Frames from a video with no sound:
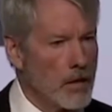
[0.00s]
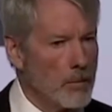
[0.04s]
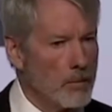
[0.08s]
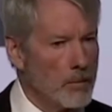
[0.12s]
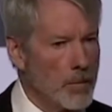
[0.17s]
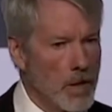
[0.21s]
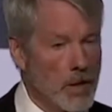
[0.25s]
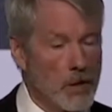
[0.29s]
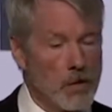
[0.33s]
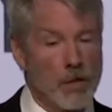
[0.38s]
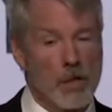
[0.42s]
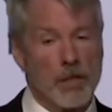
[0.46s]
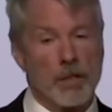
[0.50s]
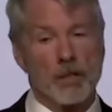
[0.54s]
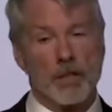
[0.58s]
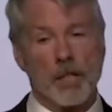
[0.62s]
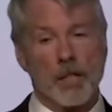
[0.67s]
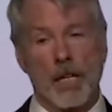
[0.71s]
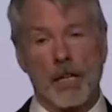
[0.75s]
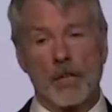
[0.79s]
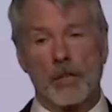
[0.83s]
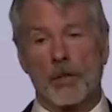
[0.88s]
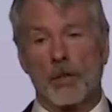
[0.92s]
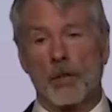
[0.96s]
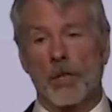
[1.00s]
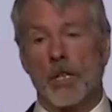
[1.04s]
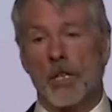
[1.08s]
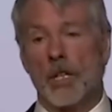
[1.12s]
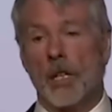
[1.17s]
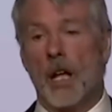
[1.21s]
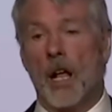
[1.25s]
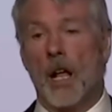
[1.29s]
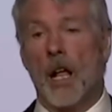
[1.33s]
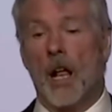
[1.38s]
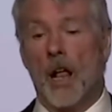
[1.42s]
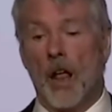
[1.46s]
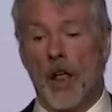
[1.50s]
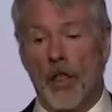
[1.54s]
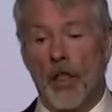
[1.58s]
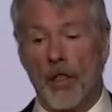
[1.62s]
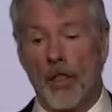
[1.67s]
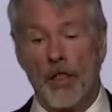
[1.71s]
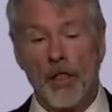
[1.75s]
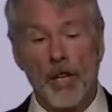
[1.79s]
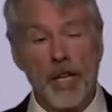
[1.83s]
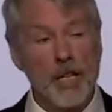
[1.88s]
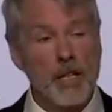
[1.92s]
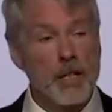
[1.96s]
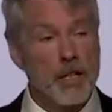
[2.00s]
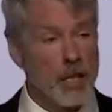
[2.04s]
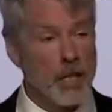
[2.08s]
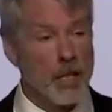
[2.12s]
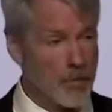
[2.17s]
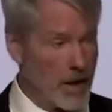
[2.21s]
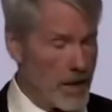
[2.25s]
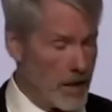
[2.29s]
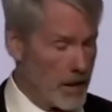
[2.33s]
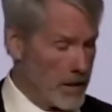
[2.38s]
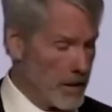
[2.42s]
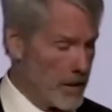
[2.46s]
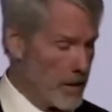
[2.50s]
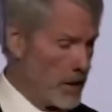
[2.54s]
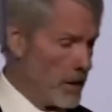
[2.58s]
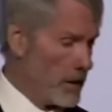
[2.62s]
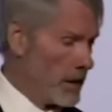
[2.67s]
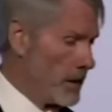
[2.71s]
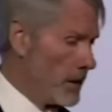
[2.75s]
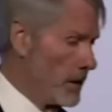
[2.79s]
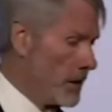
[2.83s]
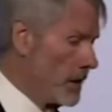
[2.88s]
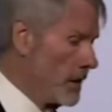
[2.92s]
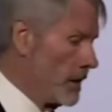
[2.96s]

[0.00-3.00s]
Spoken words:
Bitcoin is actually the commodity.